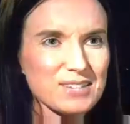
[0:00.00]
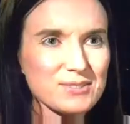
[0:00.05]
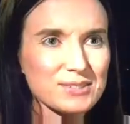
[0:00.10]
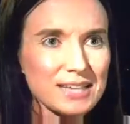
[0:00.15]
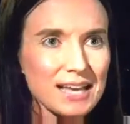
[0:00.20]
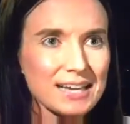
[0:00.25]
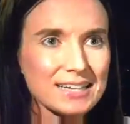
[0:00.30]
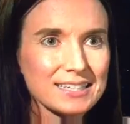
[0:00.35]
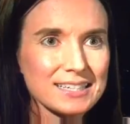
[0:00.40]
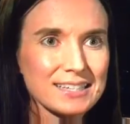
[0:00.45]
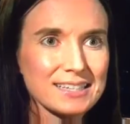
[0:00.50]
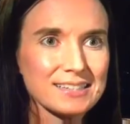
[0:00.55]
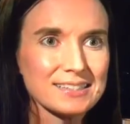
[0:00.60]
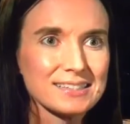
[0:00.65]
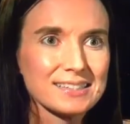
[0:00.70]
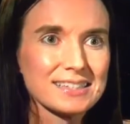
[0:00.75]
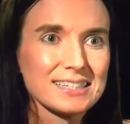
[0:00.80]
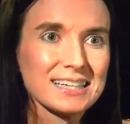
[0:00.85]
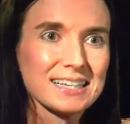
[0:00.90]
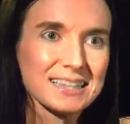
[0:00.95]
He was actually
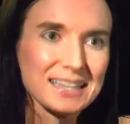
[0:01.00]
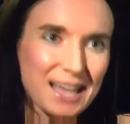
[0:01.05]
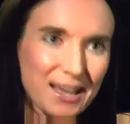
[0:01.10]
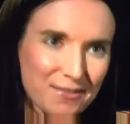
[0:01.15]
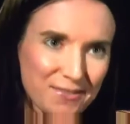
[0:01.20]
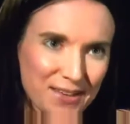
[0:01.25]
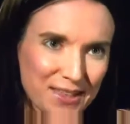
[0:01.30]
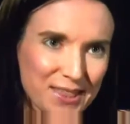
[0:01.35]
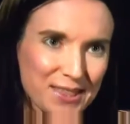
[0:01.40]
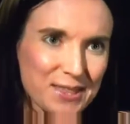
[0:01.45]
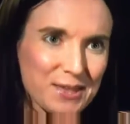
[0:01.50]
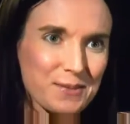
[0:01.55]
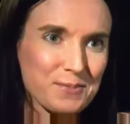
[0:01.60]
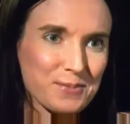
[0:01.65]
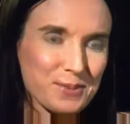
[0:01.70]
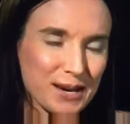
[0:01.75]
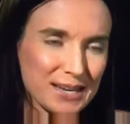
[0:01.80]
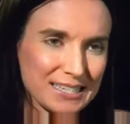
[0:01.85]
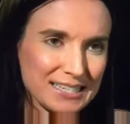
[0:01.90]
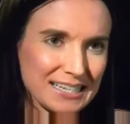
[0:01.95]
the 11th
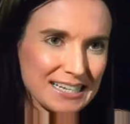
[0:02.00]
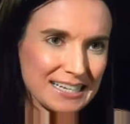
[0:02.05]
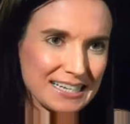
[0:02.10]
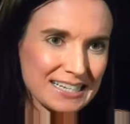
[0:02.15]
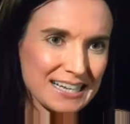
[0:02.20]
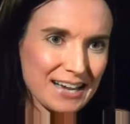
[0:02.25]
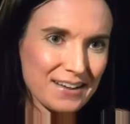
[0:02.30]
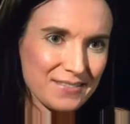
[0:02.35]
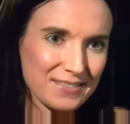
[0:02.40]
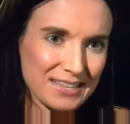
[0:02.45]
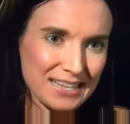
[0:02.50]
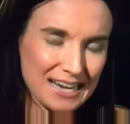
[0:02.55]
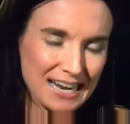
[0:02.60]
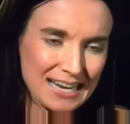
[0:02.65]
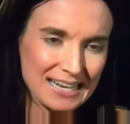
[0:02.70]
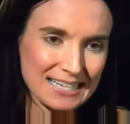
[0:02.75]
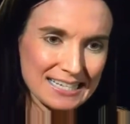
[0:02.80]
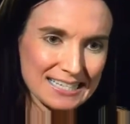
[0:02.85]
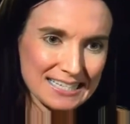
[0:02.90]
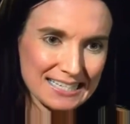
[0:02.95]
President of the
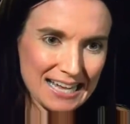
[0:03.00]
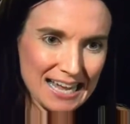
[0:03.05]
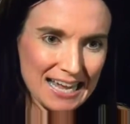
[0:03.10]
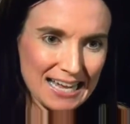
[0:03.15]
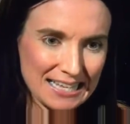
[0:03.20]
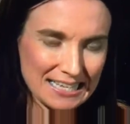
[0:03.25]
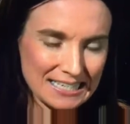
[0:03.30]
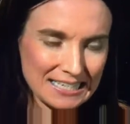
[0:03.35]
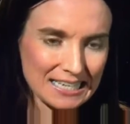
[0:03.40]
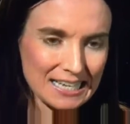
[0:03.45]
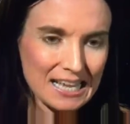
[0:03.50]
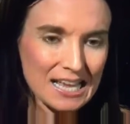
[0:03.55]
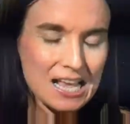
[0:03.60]
United States.